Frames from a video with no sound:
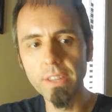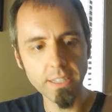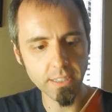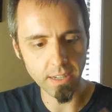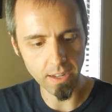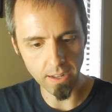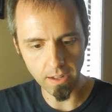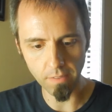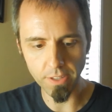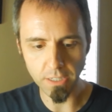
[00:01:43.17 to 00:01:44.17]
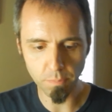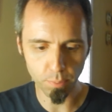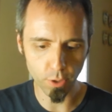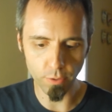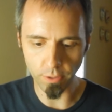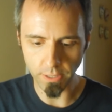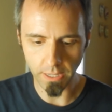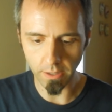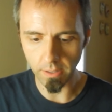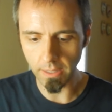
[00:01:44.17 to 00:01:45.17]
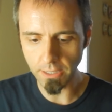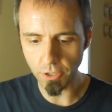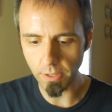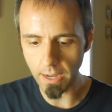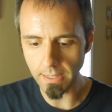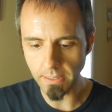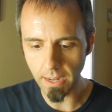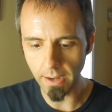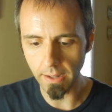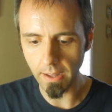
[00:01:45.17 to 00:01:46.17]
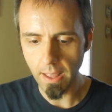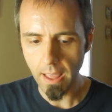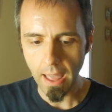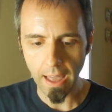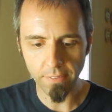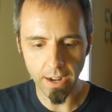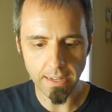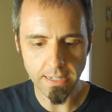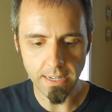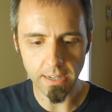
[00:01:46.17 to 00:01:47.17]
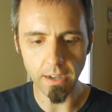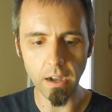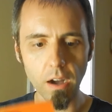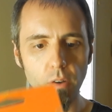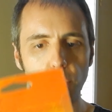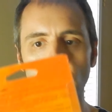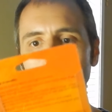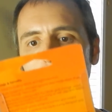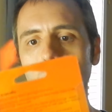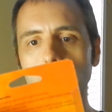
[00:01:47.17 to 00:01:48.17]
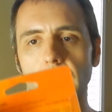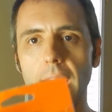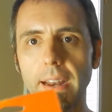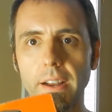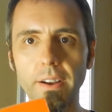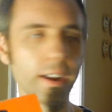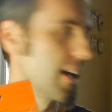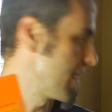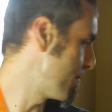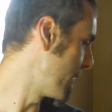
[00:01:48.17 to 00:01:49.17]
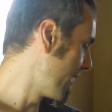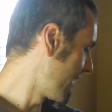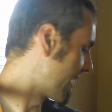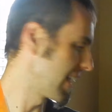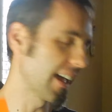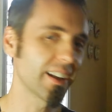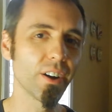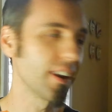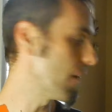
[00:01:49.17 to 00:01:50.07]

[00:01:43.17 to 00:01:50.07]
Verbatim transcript: this of these pruners here to let you guys kind of have an idea of what we're looking at here. Hey bud, hang on,